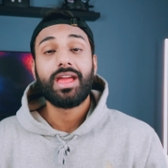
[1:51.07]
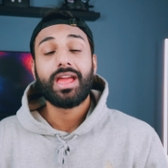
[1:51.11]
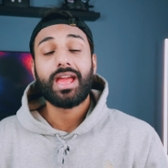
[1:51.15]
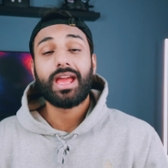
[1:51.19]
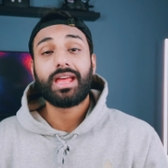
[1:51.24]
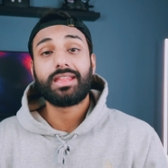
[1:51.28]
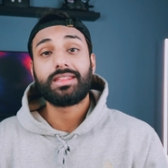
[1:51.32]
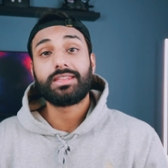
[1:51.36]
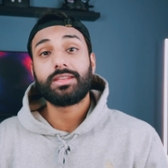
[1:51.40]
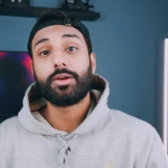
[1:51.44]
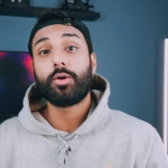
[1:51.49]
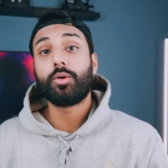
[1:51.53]

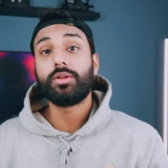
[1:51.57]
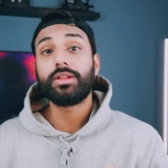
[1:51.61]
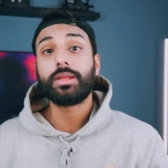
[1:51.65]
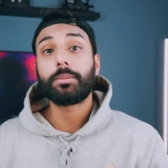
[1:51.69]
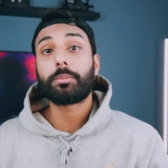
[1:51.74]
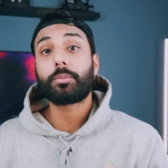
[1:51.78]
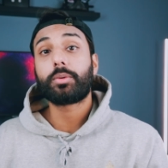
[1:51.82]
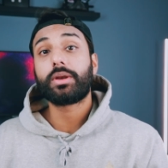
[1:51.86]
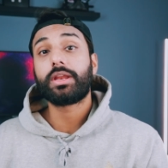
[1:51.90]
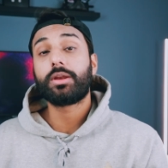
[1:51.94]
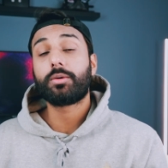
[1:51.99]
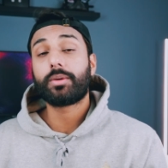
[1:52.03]
And the only
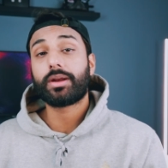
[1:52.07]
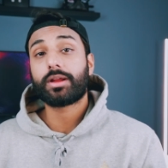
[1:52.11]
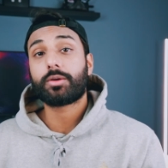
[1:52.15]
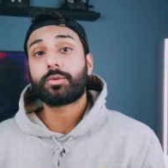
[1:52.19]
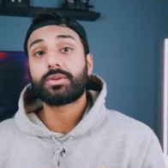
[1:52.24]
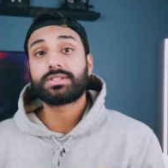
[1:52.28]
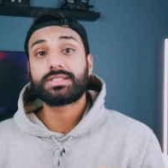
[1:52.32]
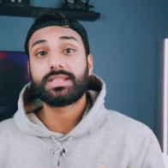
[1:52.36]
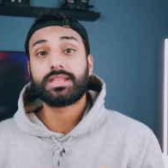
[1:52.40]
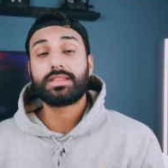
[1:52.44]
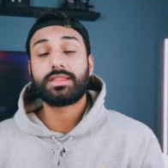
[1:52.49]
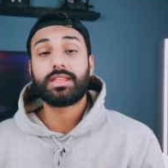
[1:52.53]

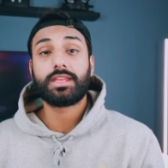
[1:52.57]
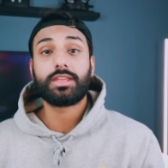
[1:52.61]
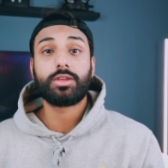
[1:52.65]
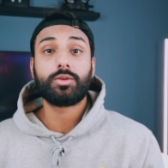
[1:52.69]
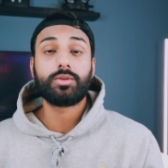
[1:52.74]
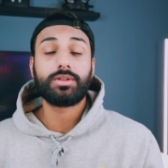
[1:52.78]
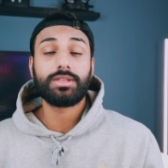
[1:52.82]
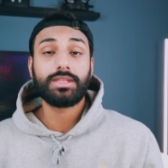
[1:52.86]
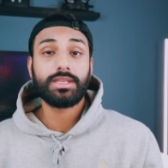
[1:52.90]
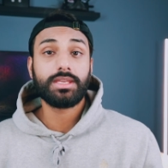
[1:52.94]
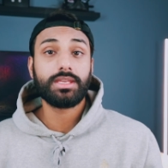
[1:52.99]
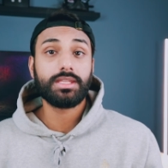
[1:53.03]
prerequisite that you
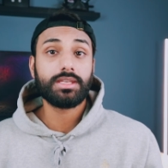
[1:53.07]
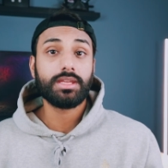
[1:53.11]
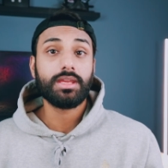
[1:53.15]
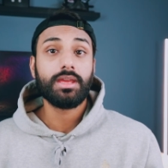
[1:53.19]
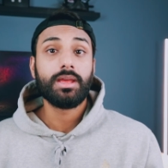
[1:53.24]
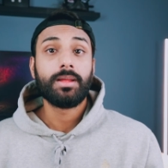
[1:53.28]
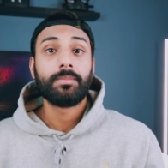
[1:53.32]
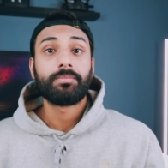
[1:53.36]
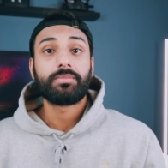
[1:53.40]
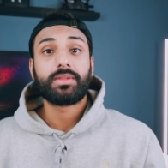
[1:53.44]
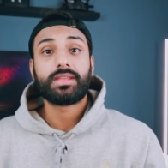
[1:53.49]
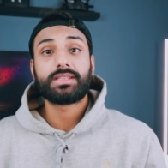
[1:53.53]
need
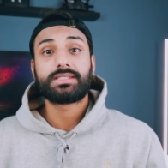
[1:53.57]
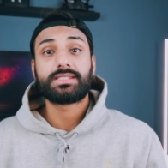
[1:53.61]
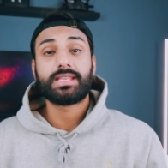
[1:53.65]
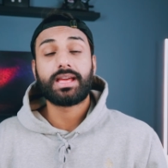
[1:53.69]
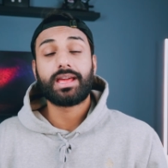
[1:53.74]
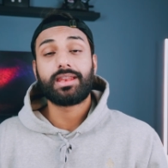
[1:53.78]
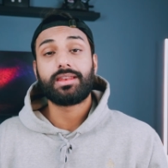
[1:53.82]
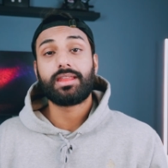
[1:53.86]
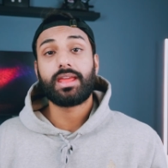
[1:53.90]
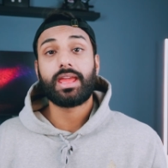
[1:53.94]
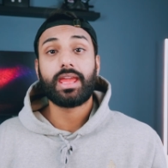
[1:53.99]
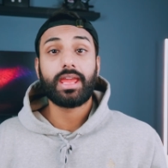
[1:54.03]
is
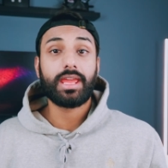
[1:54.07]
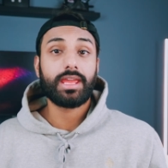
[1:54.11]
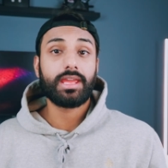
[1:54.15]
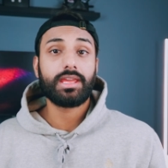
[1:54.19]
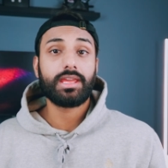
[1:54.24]
that